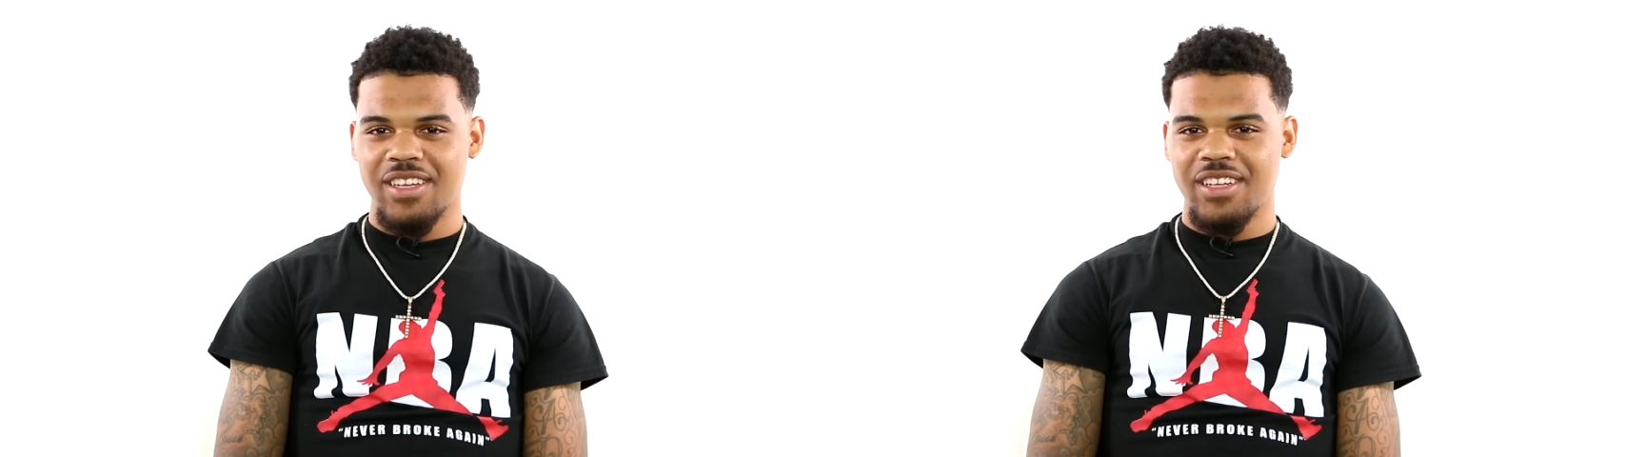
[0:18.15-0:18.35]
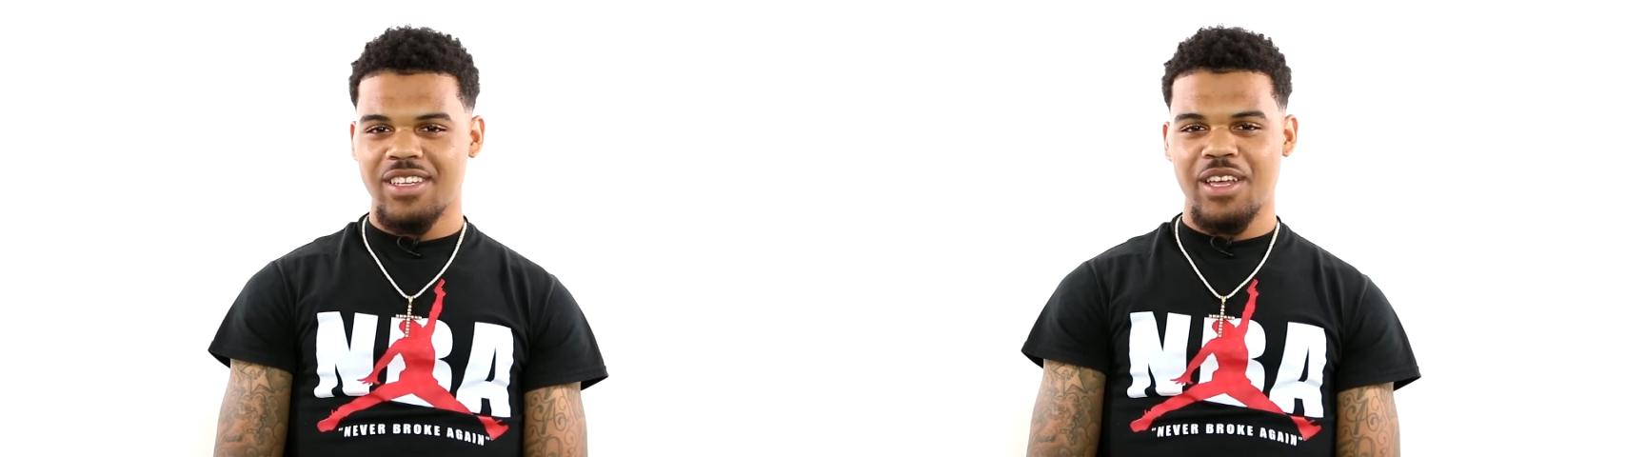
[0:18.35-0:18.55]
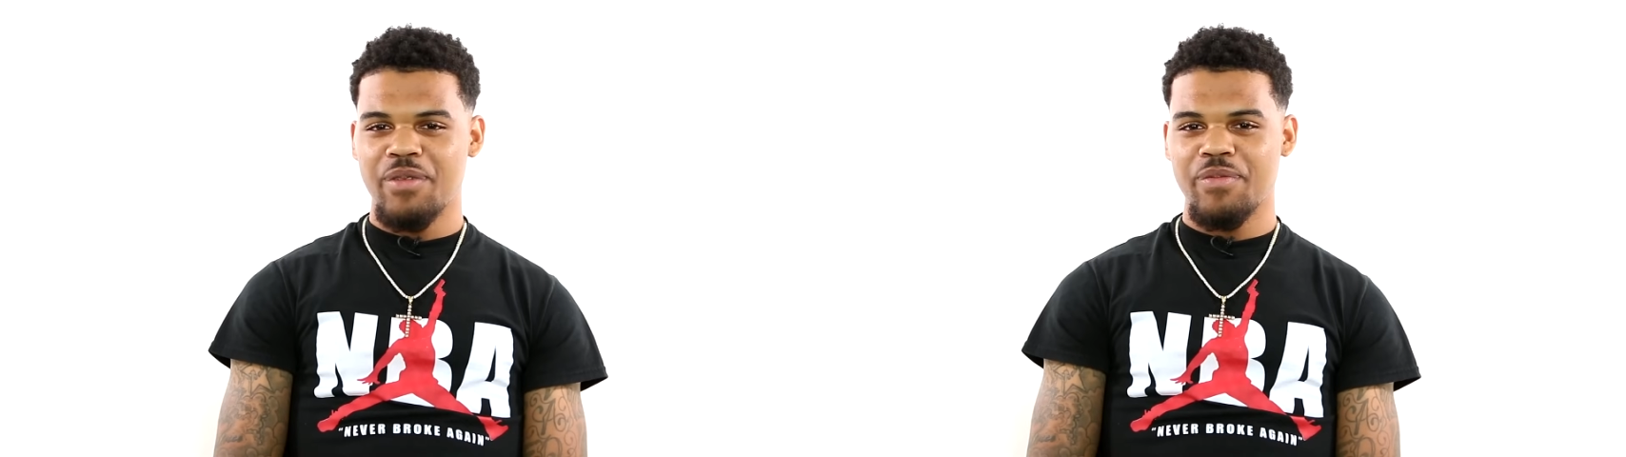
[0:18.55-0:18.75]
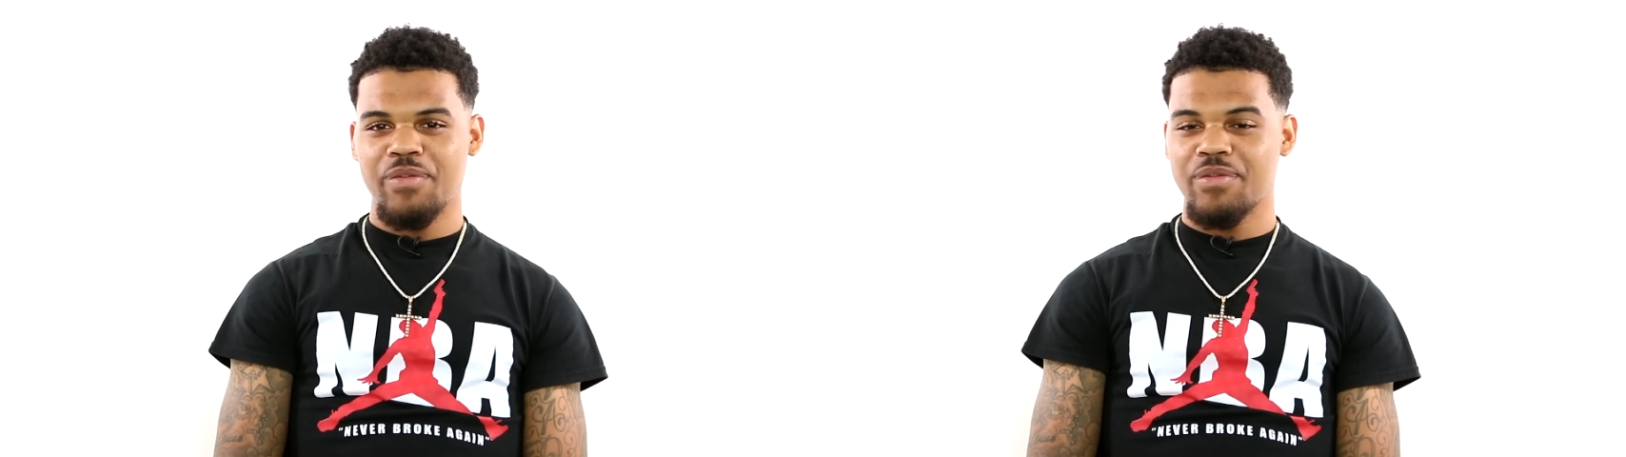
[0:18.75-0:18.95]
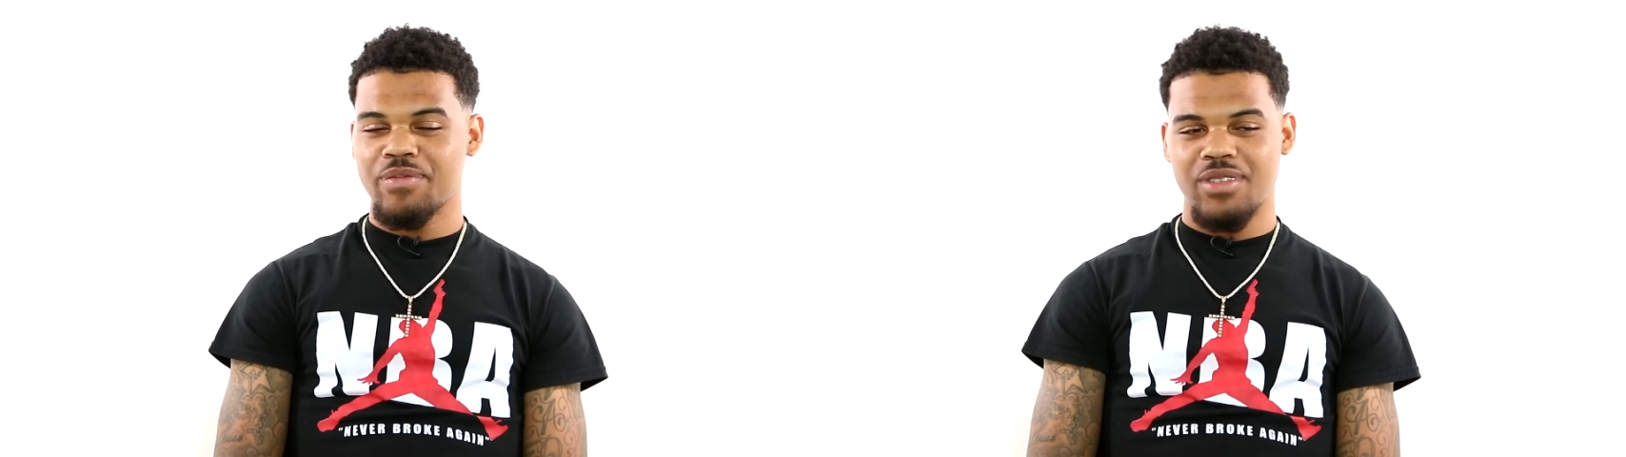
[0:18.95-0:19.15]
Why? That
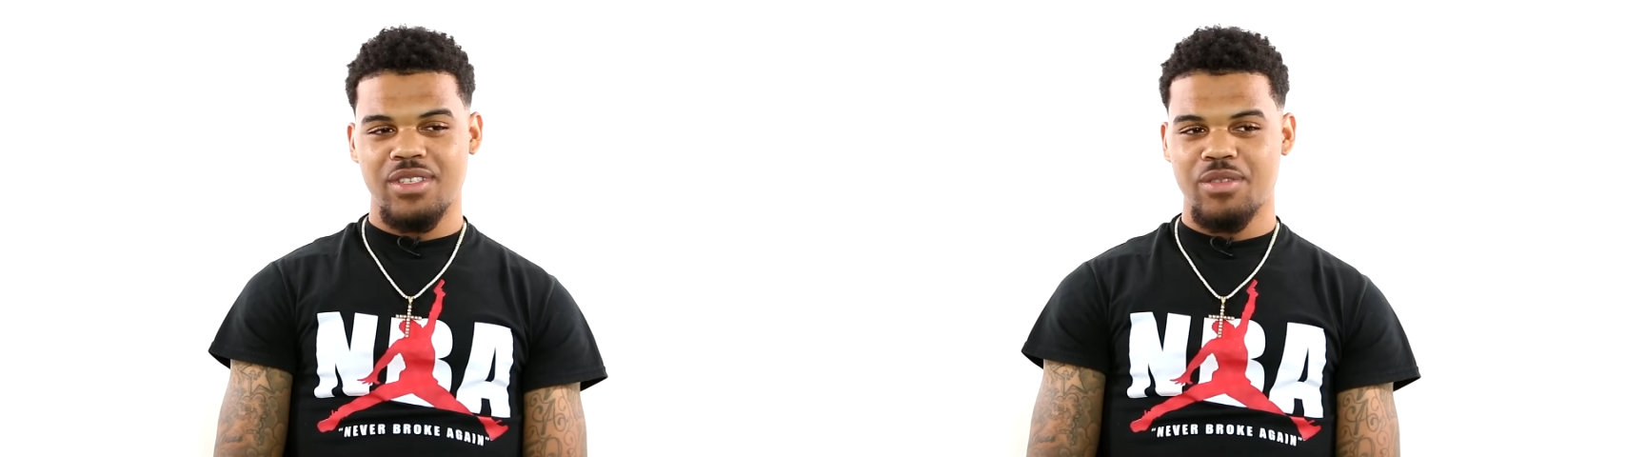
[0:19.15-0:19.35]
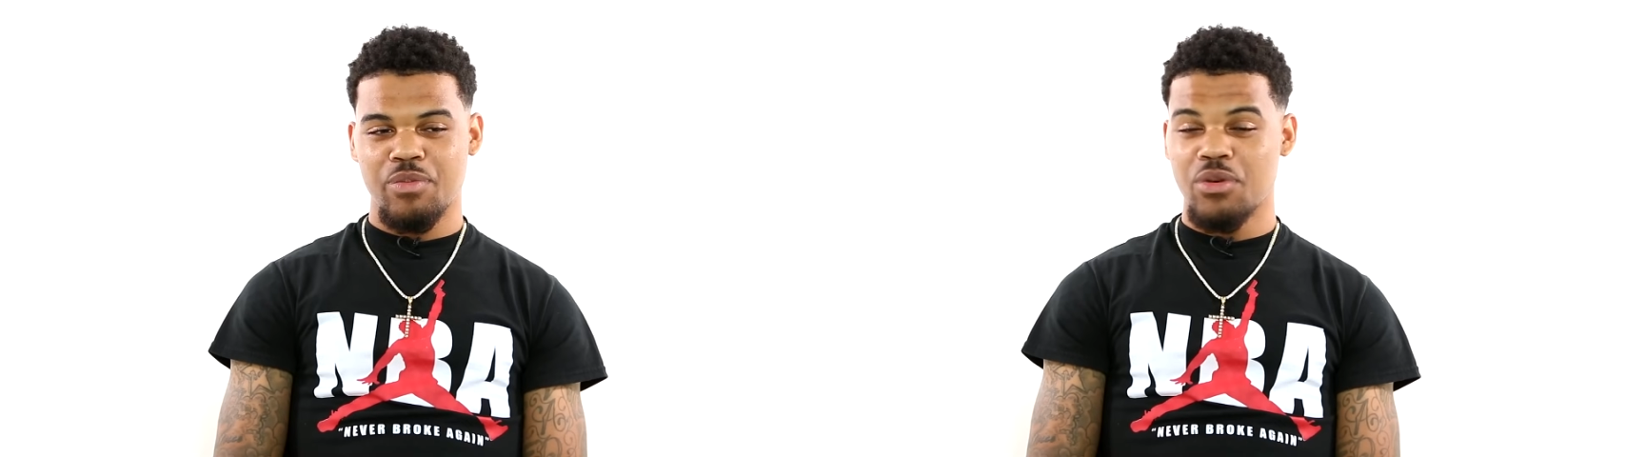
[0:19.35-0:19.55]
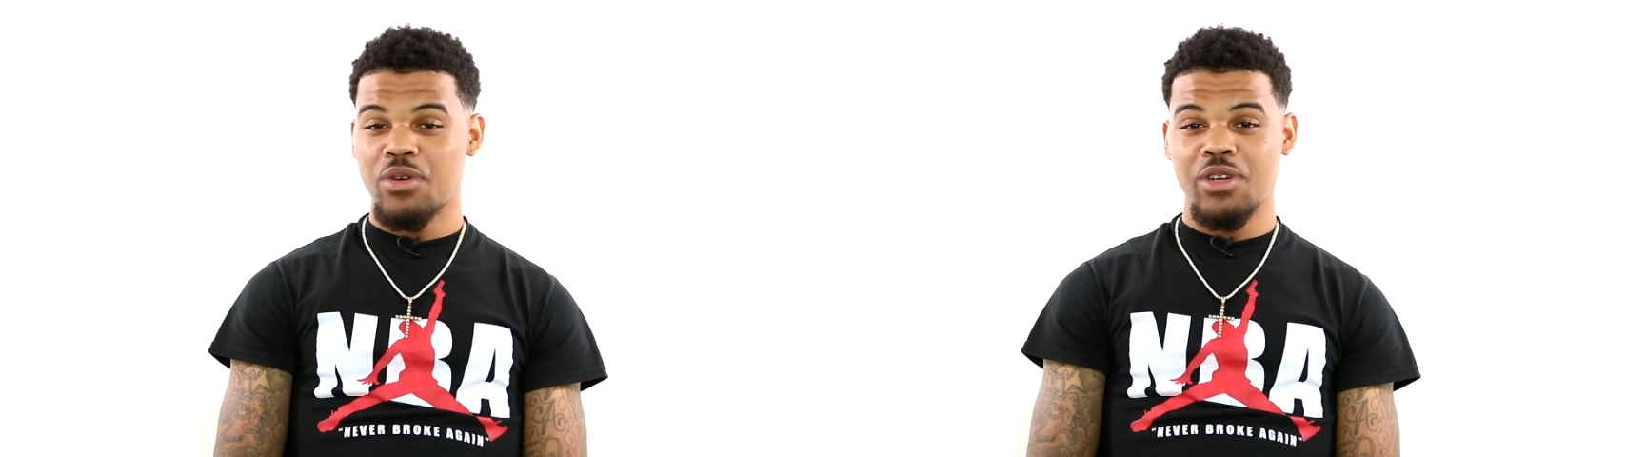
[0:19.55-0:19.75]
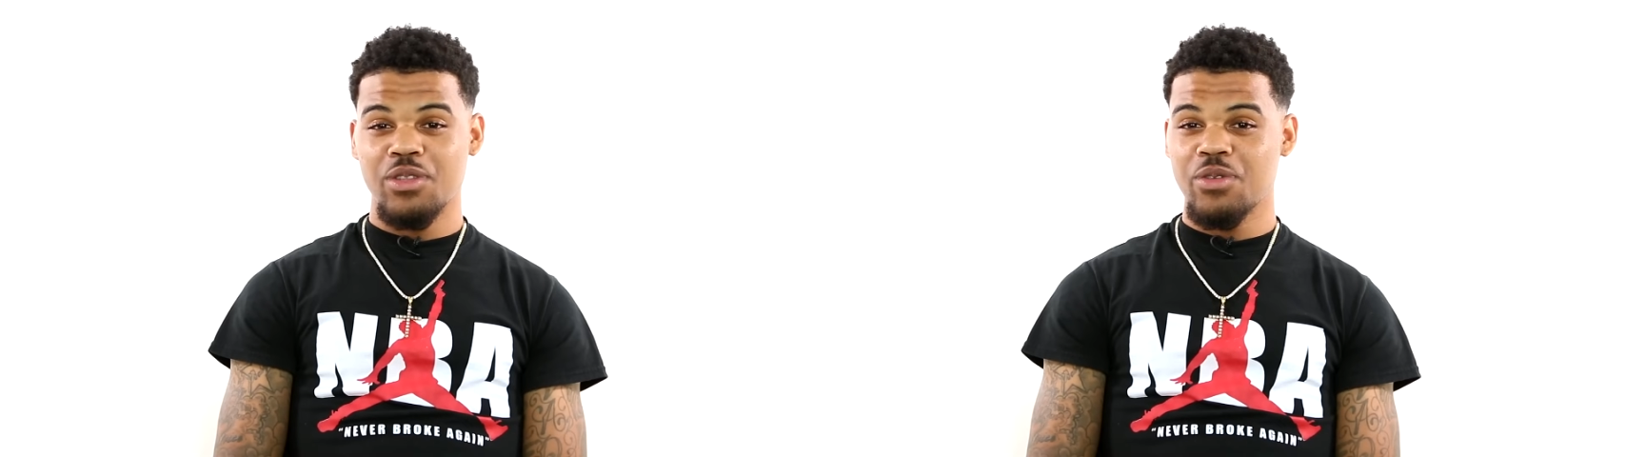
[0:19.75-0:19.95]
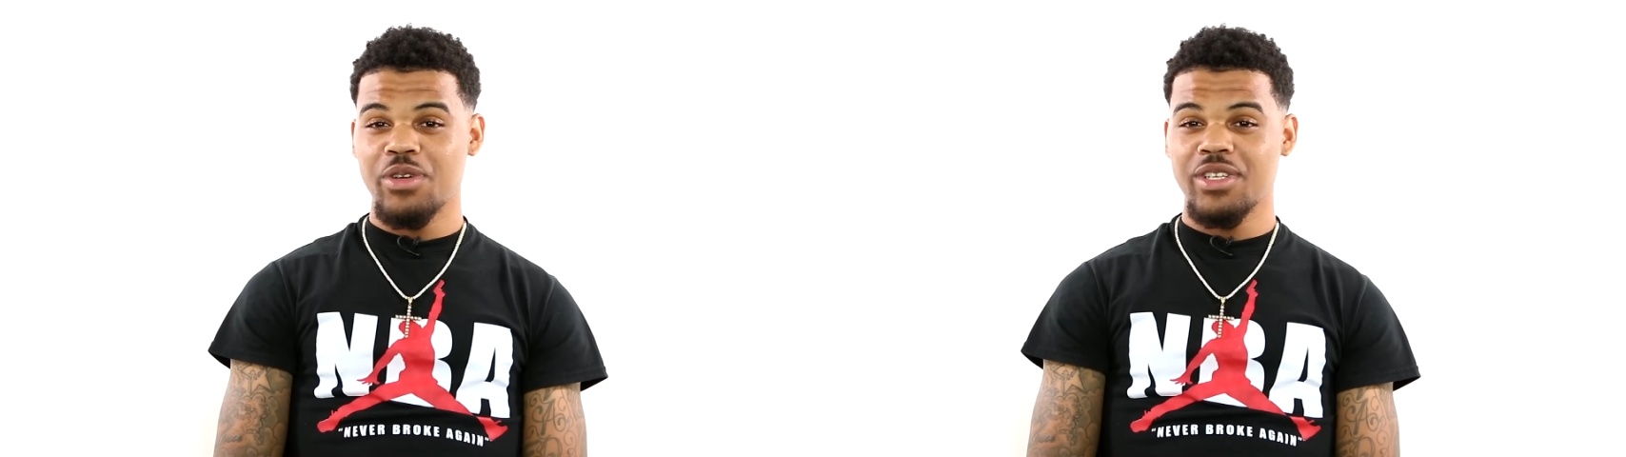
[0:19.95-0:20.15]

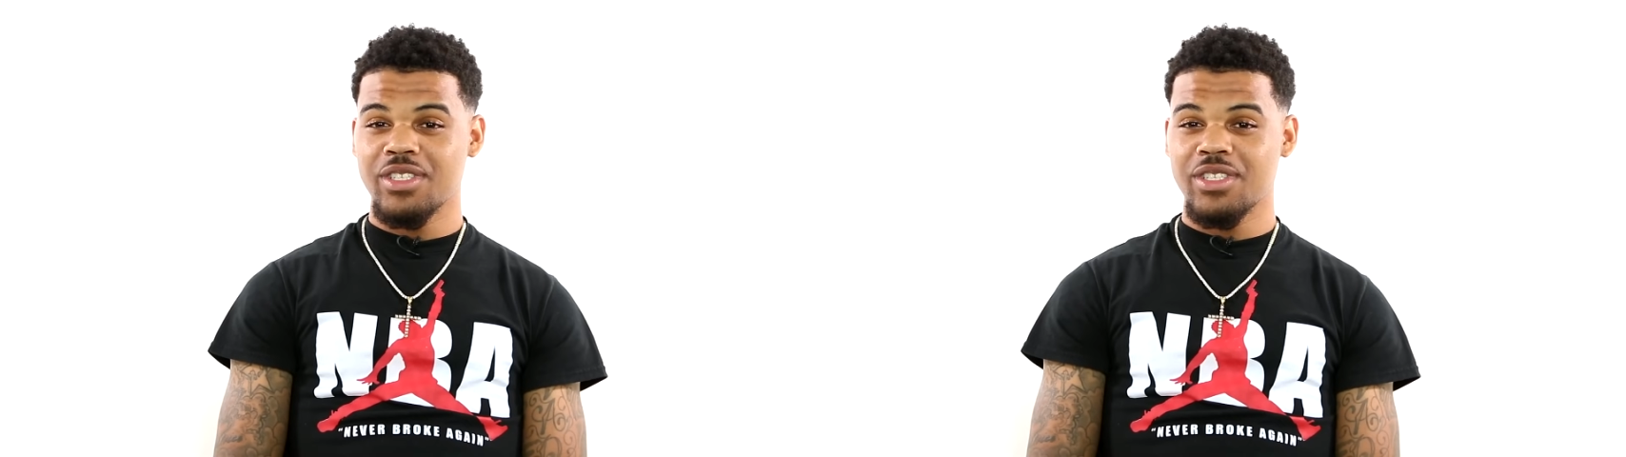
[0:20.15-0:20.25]
point threes